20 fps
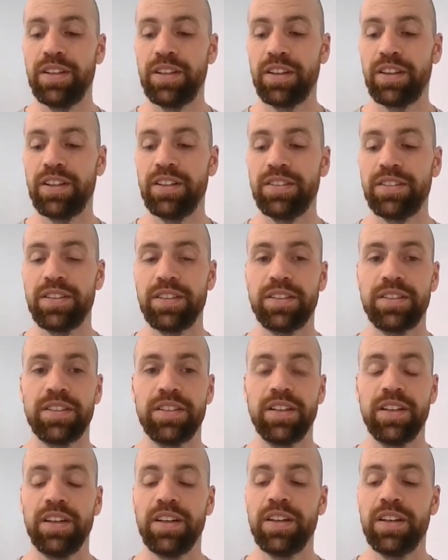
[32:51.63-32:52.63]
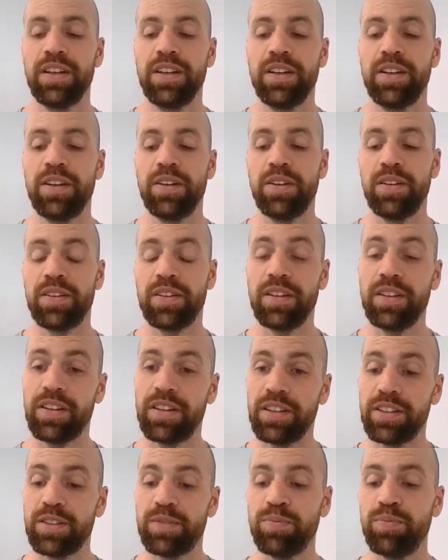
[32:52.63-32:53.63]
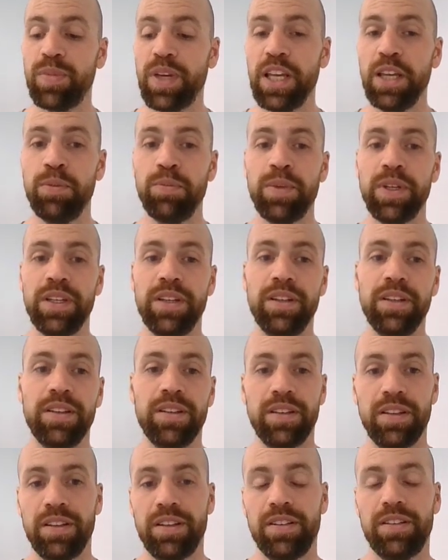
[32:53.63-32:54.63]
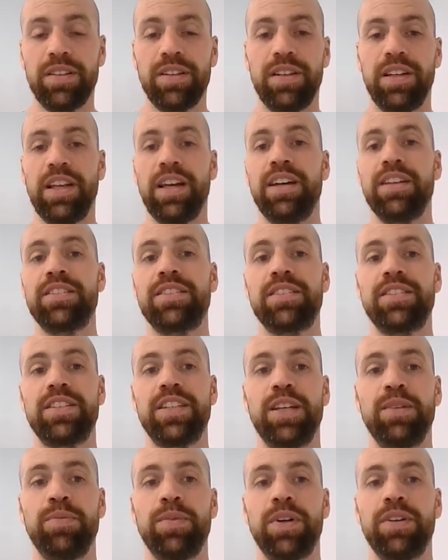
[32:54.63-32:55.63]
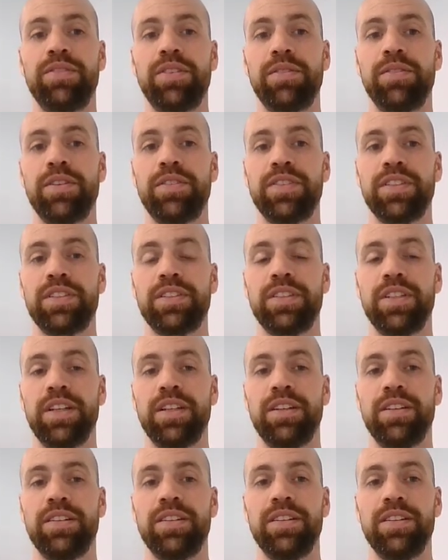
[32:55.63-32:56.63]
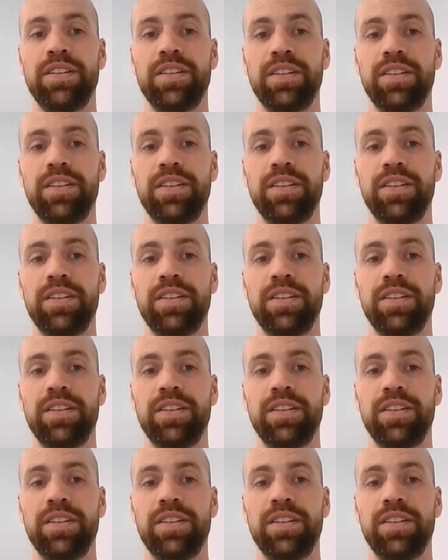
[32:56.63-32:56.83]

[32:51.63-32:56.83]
And this may be the last step of MFS send.